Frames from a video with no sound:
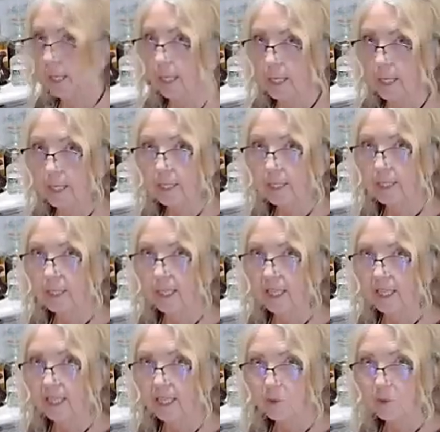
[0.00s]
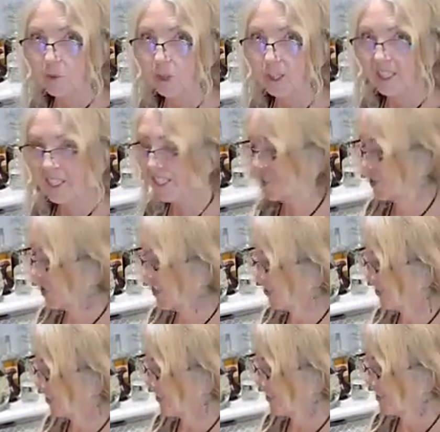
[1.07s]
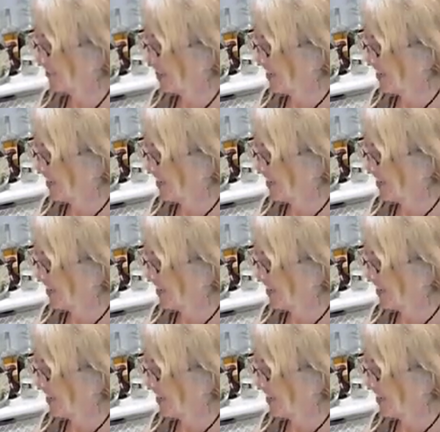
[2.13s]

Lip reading: it, I'm trying not to shake you guys,